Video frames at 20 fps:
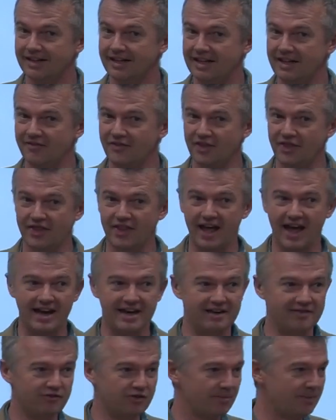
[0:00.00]
Given that
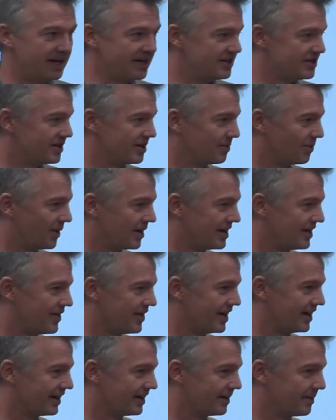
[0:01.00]
information, what do you
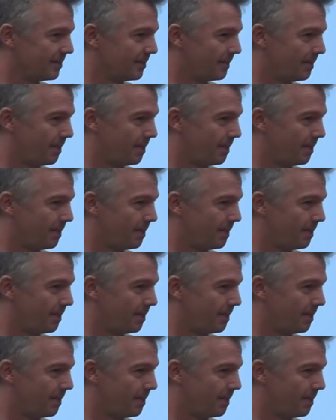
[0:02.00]
think?